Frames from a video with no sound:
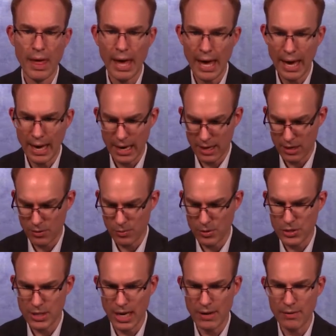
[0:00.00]
And we'll
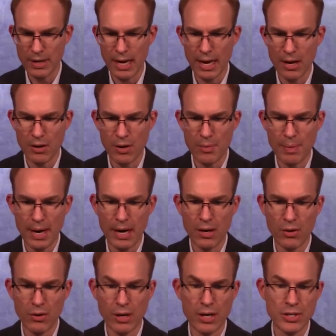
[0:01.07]
save it. How
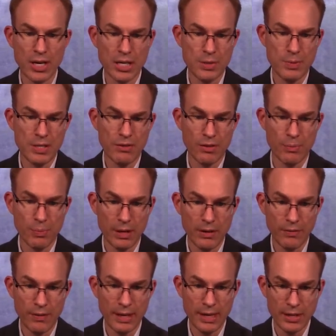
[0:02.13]
about our site-specific
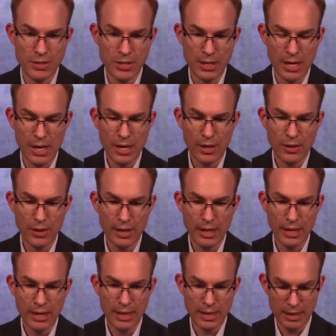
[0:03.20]
prefix,
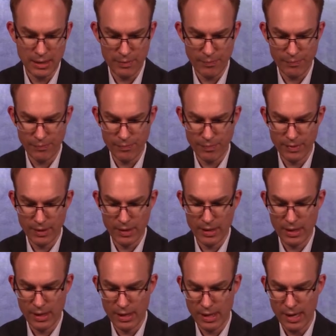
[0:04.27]
theme,
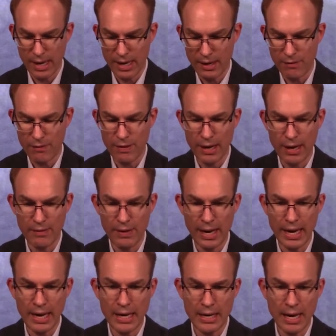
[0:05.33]

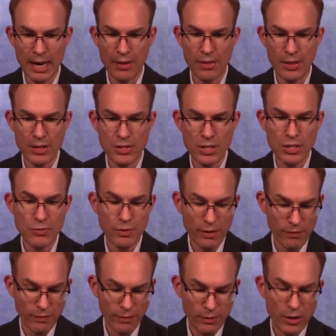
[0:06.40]
858. Now this is for
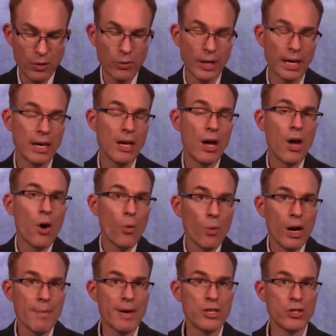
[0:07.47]
fluid. What
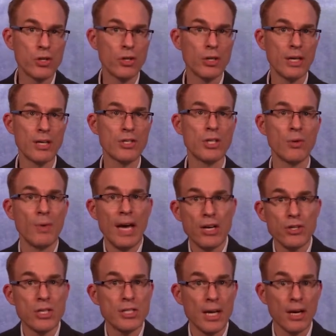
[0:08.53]
I mentioned earlier is that we
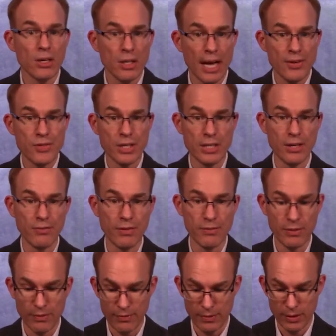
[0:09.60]
actually style classic different
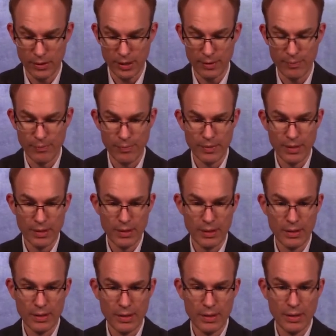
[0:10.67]
from fluid.
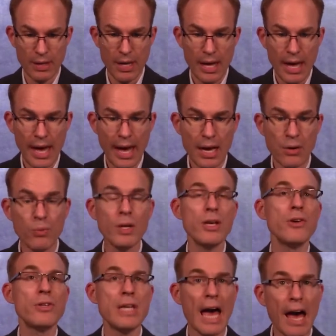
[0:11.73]
And we'll
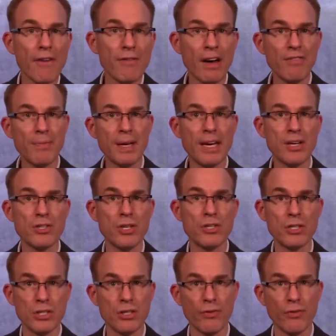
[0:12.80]
use FF because this is a